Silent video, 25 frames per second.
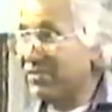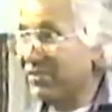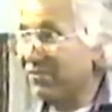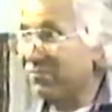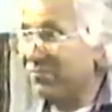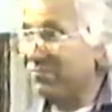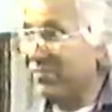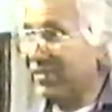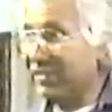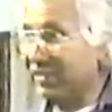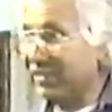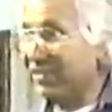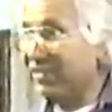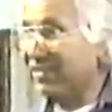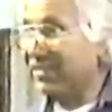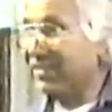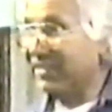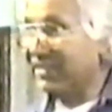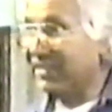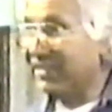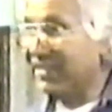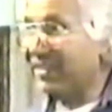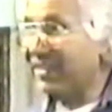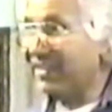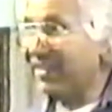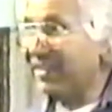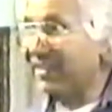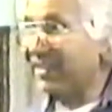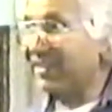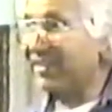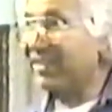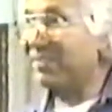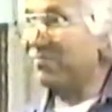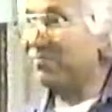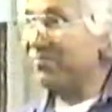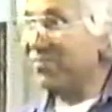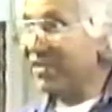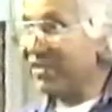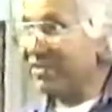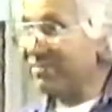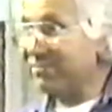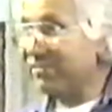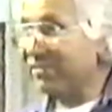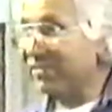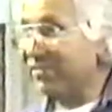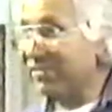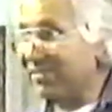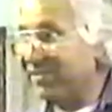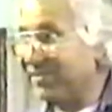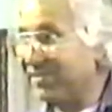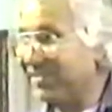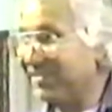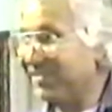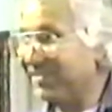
don't belong to God. The people do.